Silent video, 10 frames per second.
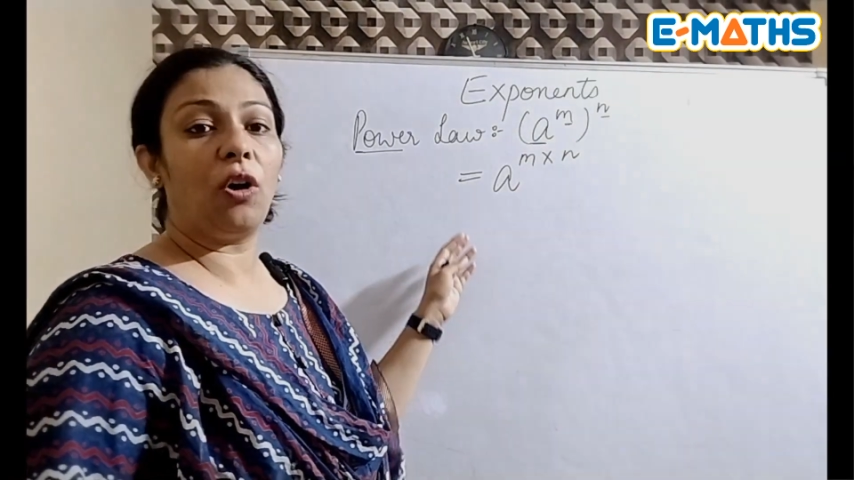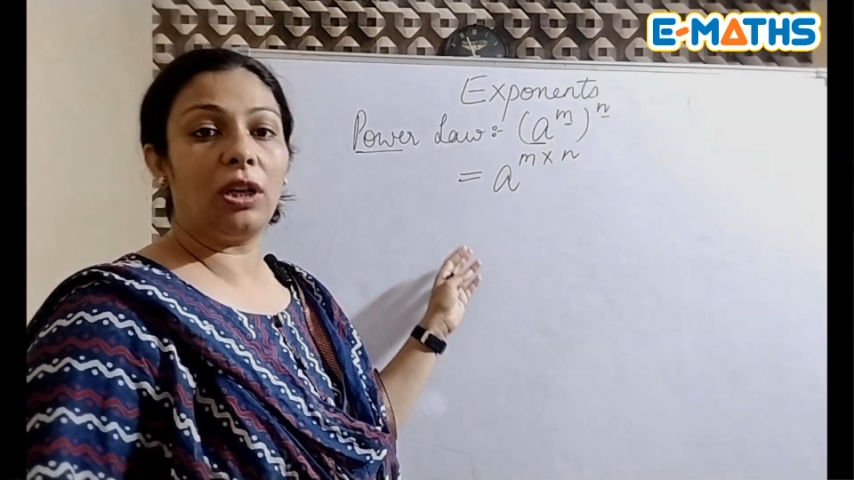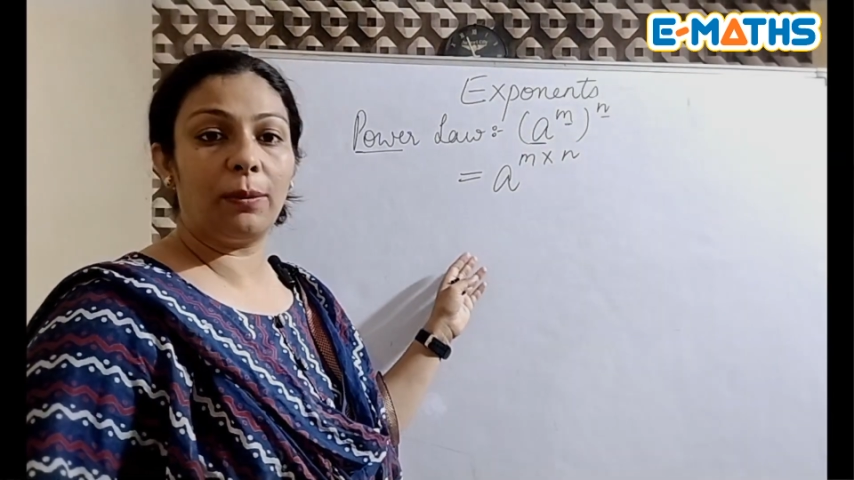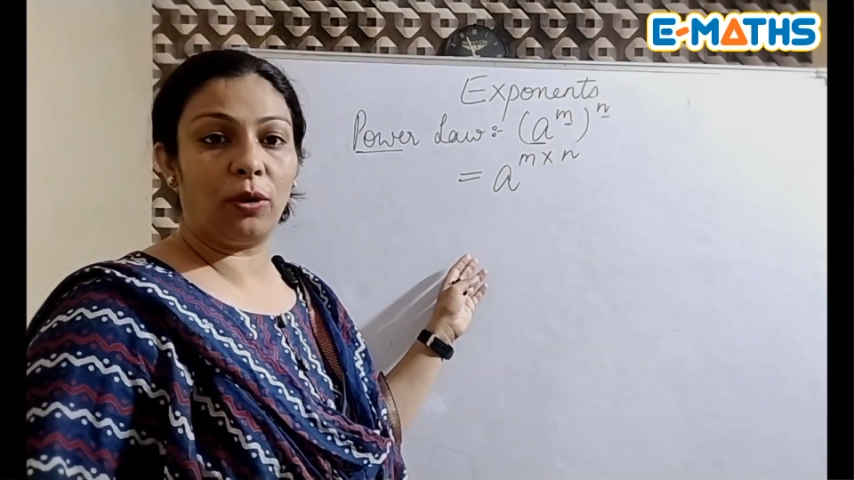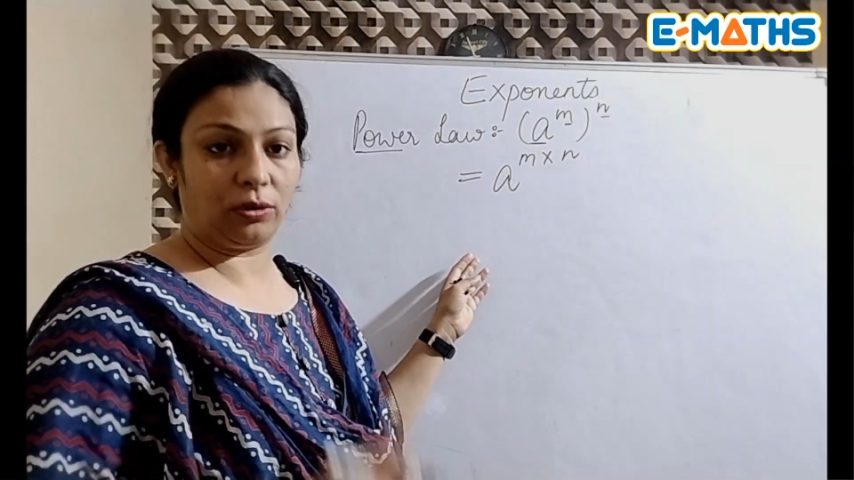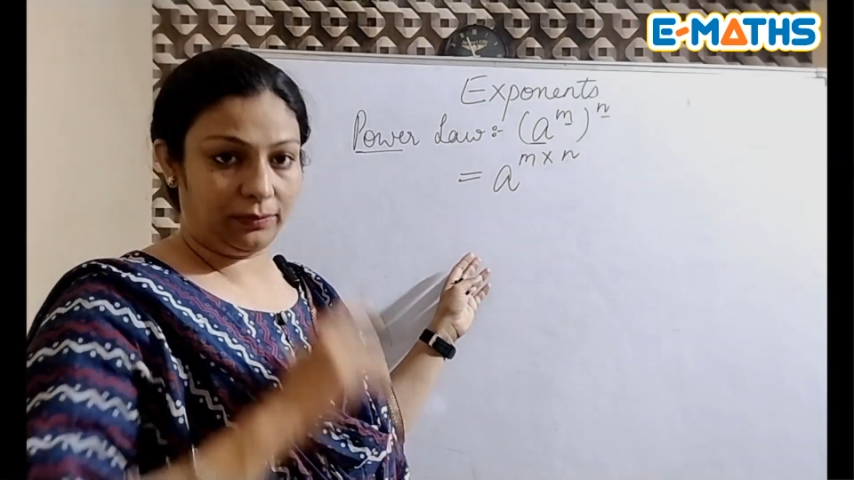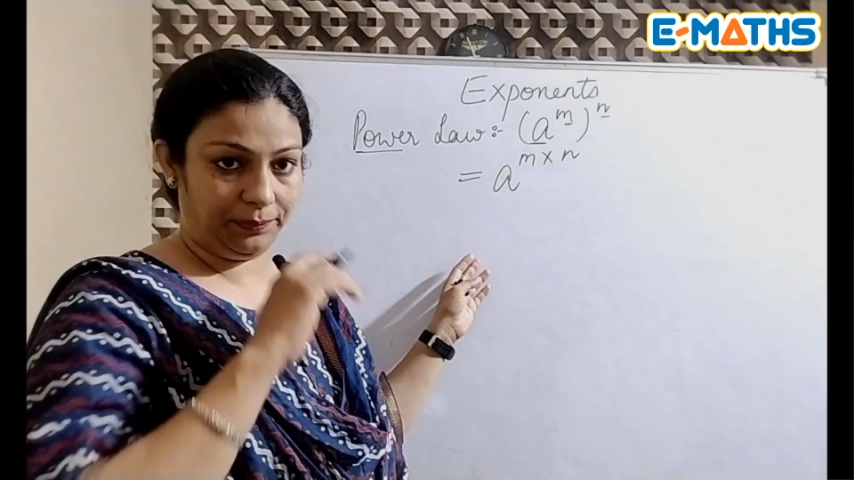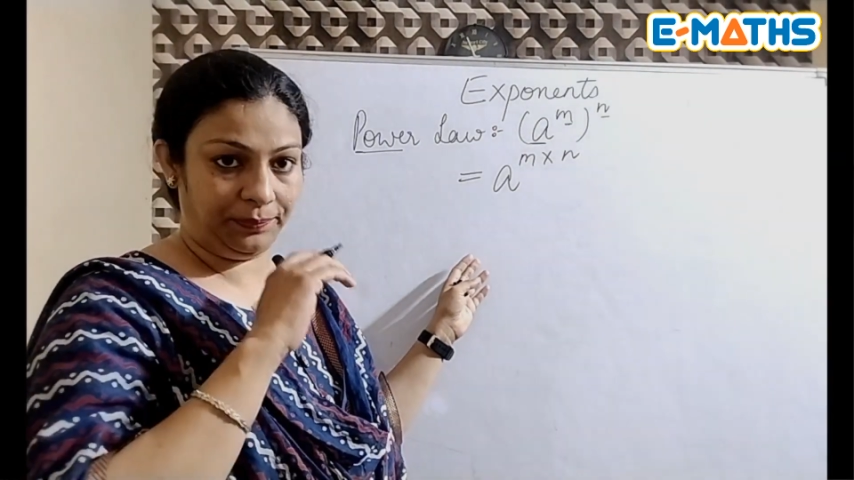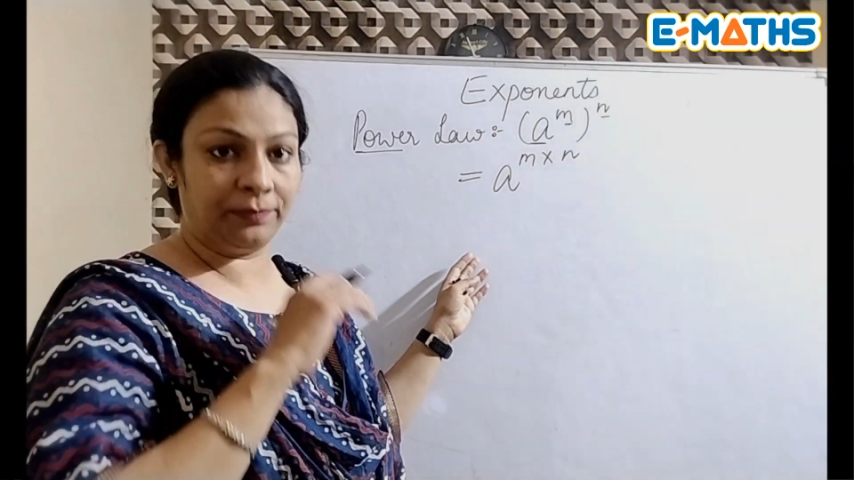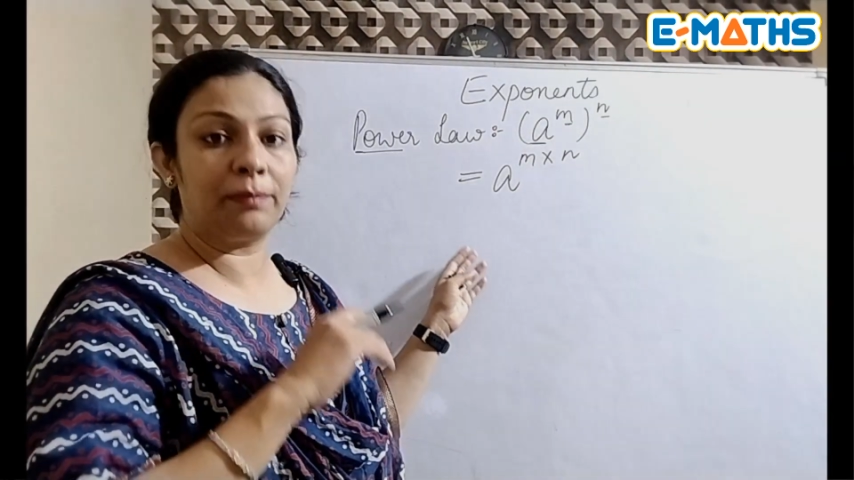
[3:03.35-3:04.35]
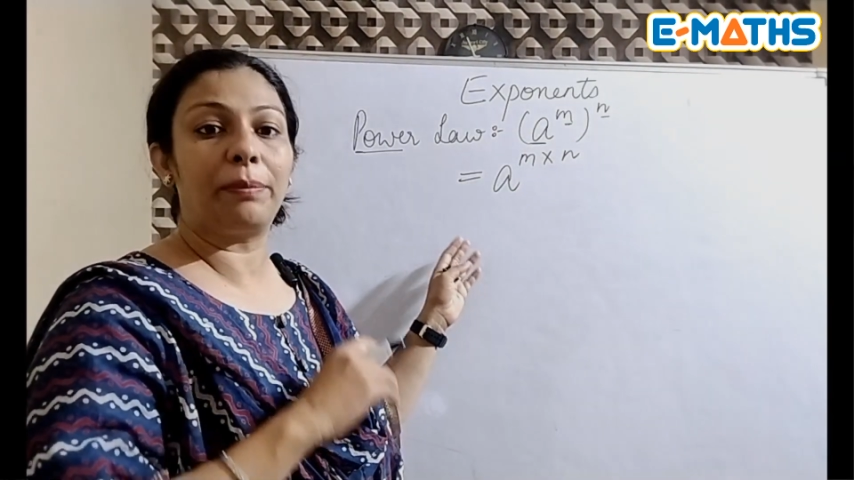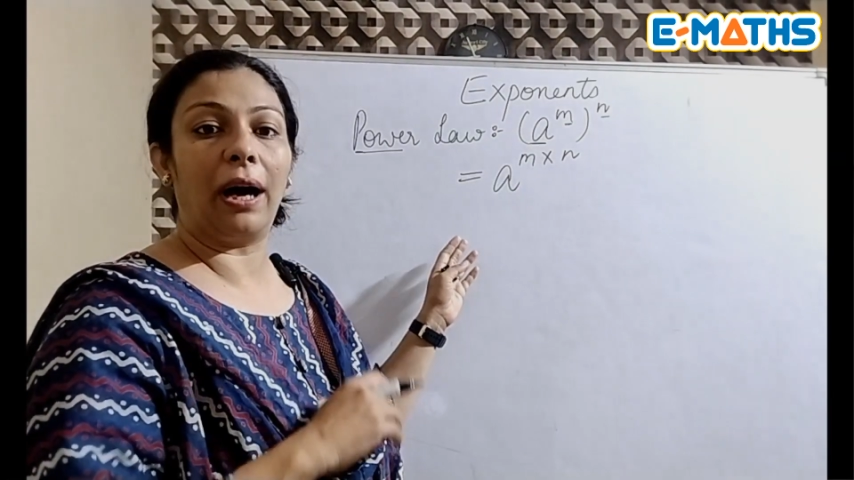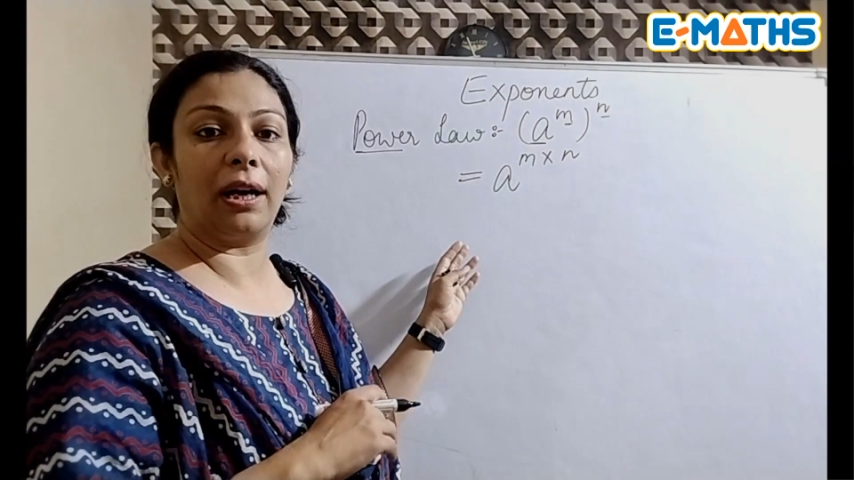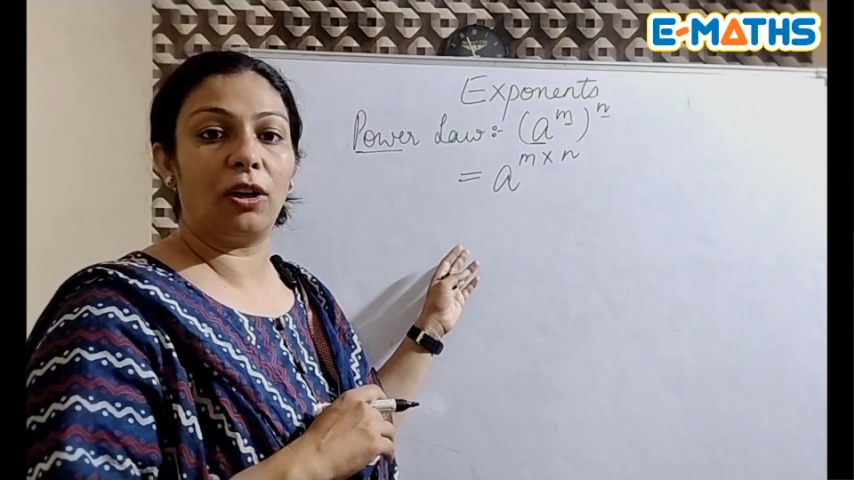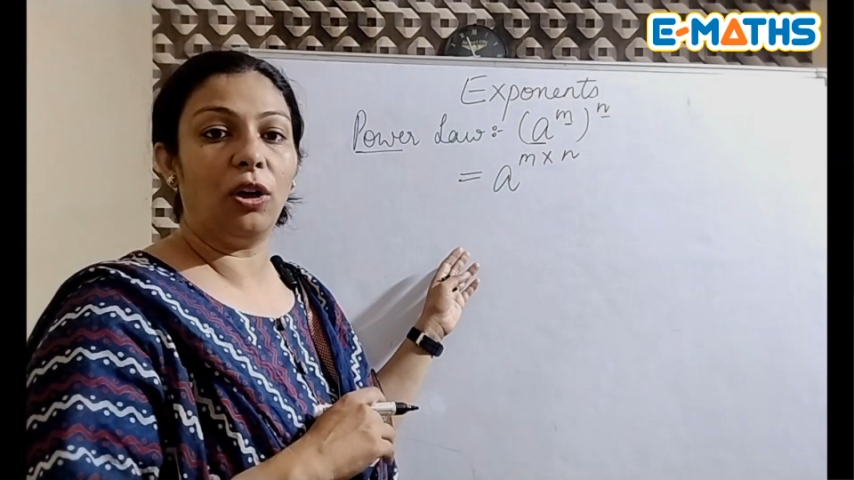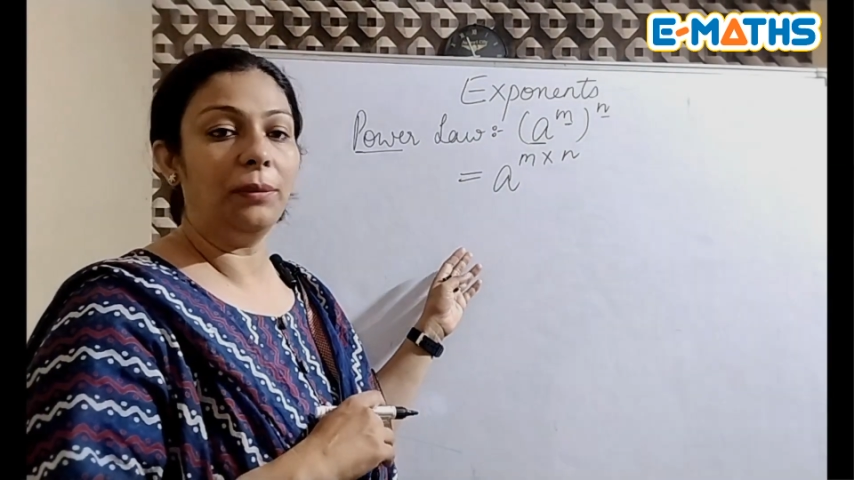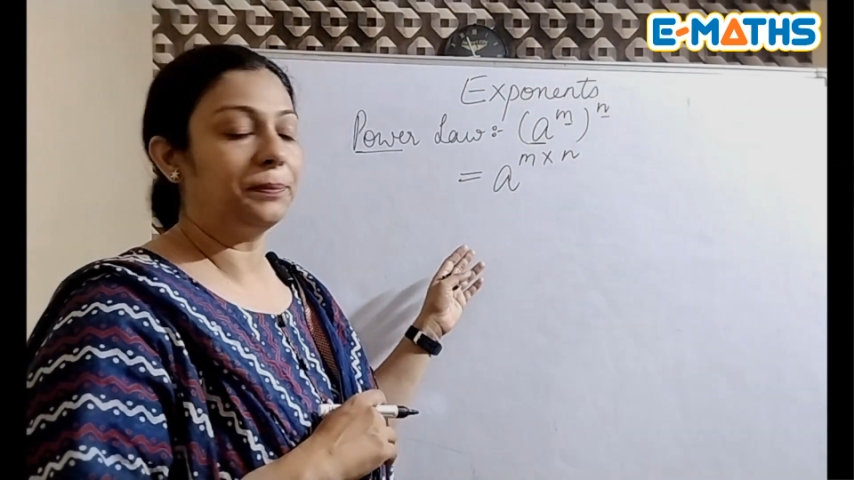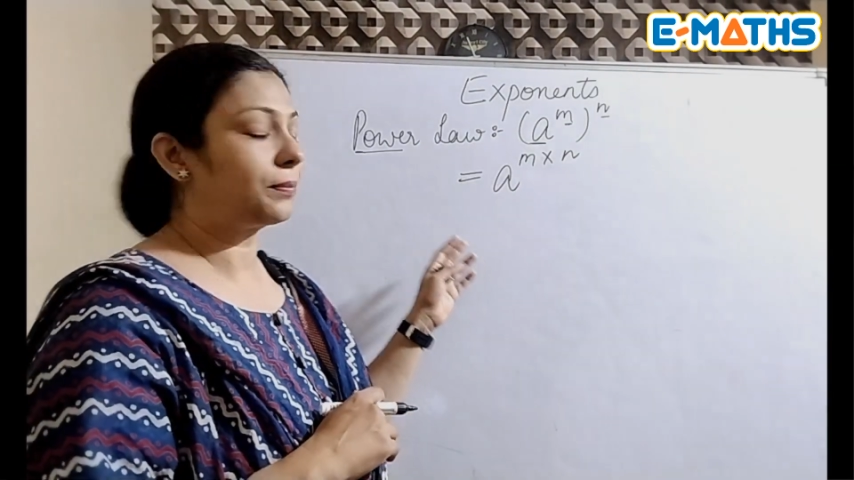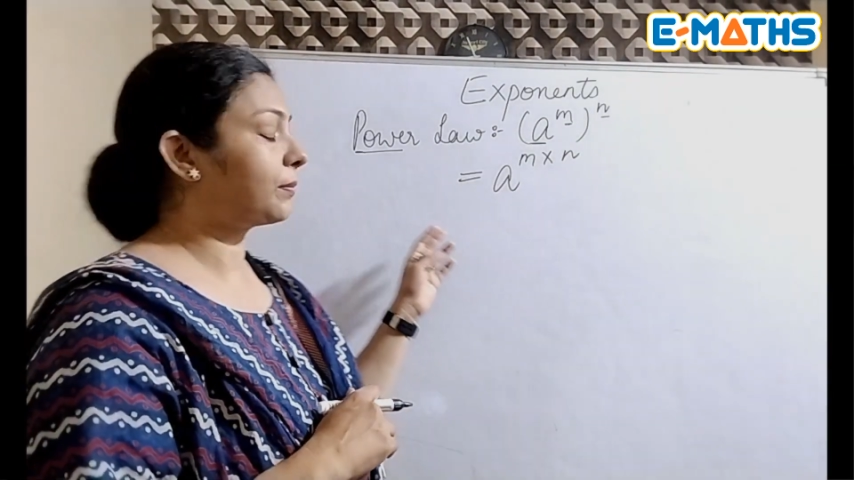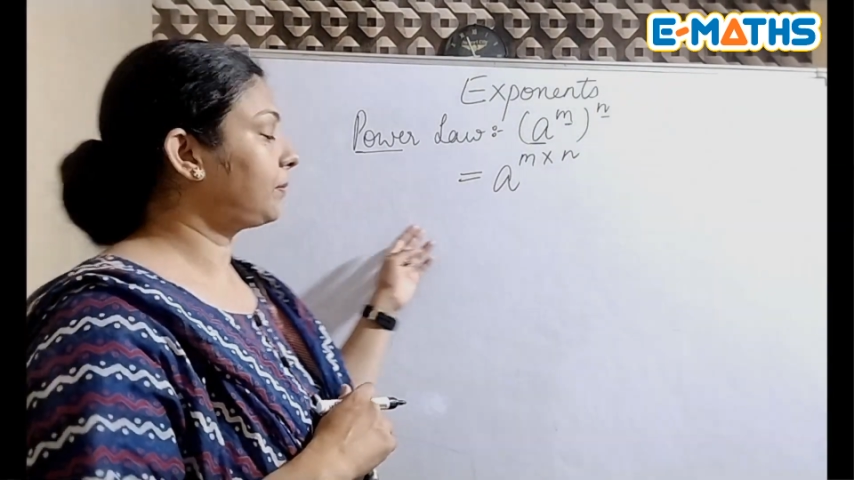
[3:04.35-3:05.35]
all about power law.